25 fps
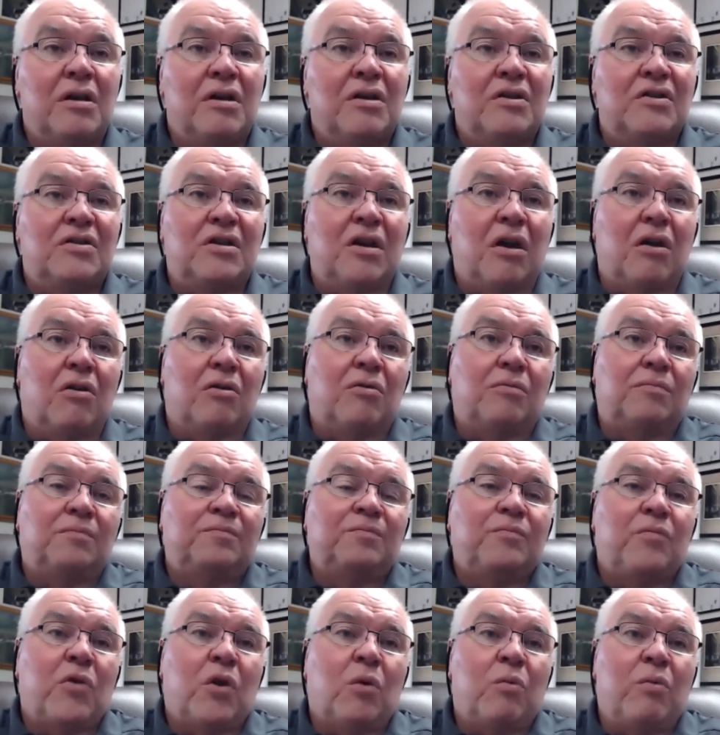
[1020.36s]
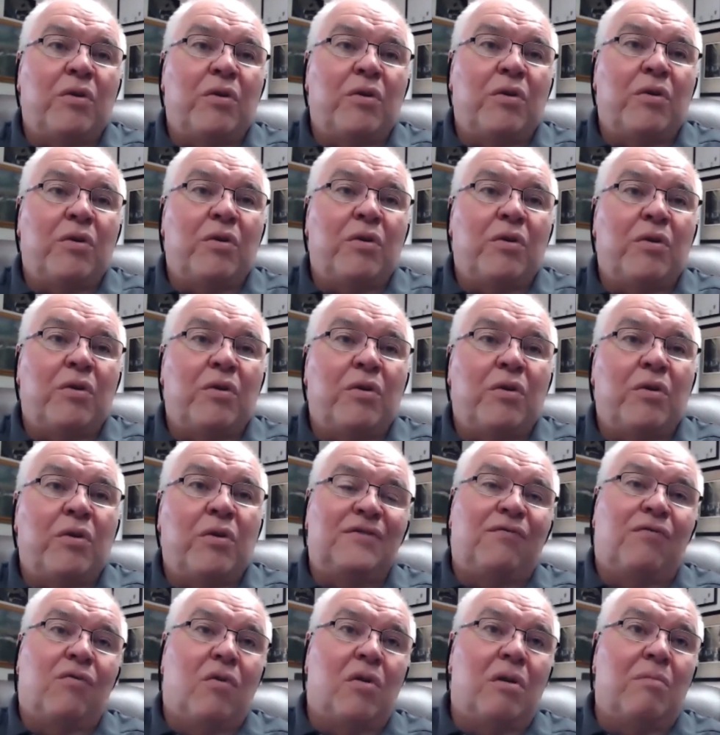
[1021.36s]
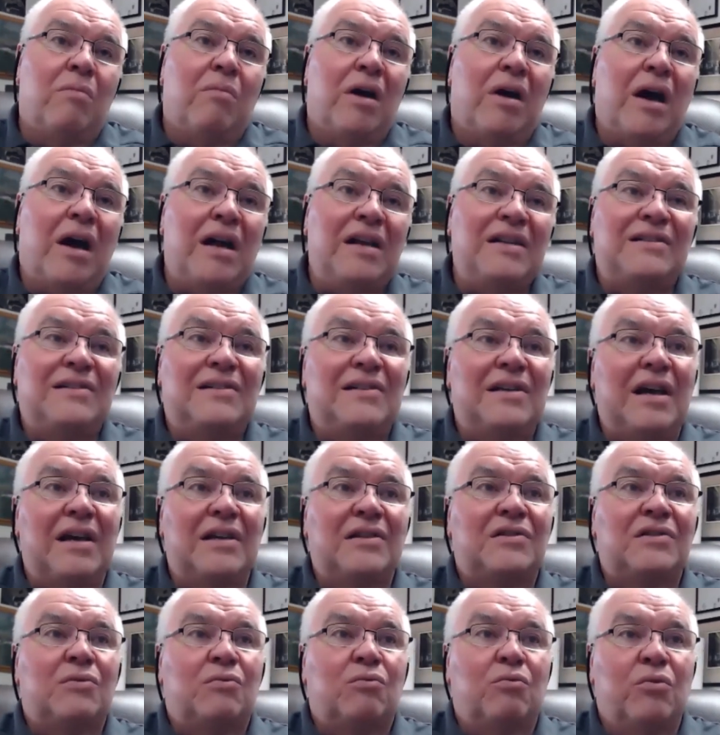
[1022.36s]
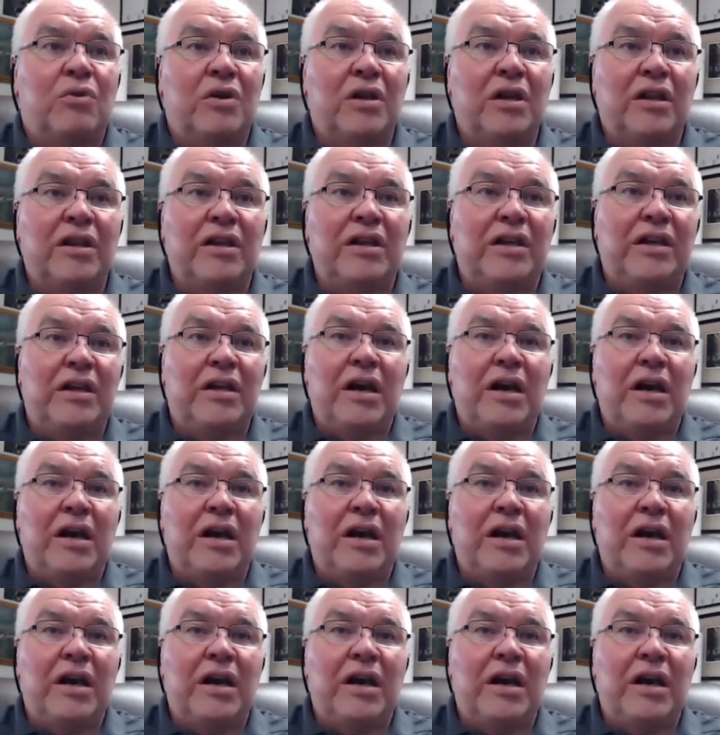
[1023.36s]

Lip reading: So we find these four mindsets really